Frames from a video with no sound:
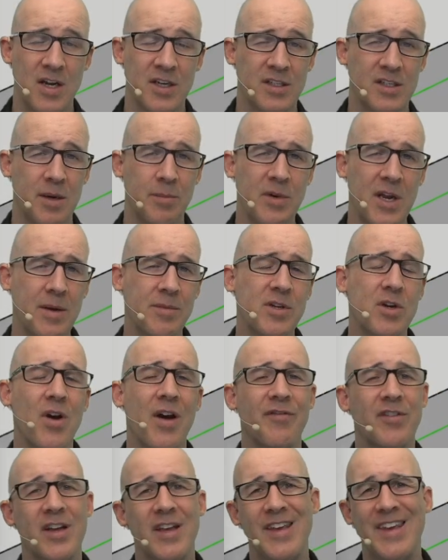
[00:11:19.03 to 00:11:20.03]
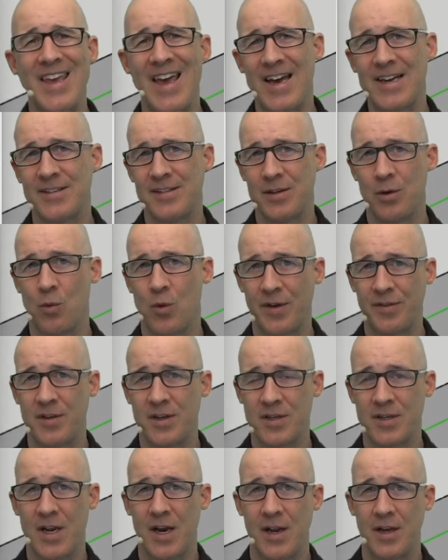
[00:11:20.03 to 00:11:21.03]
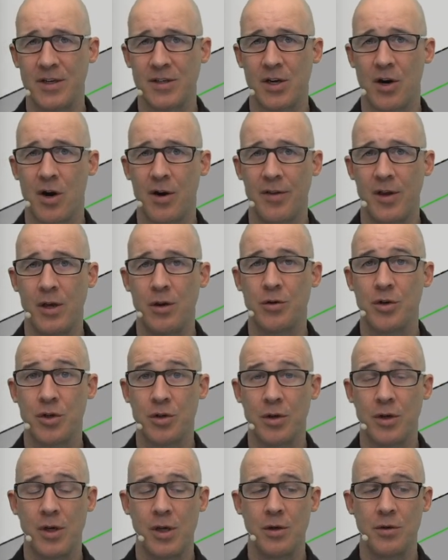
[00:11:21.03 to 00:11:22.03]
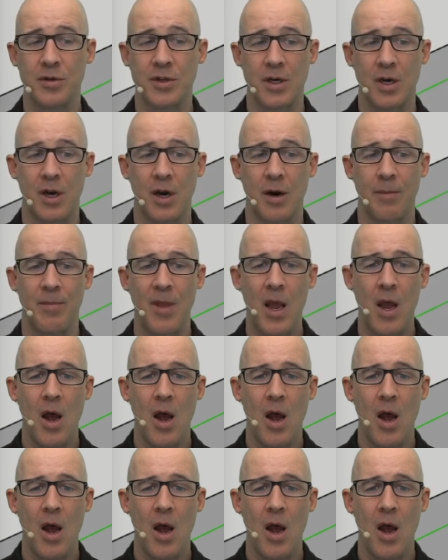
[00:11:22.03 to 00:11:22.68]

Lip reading: sometimes you have to guess at what the settings are that you should use in here.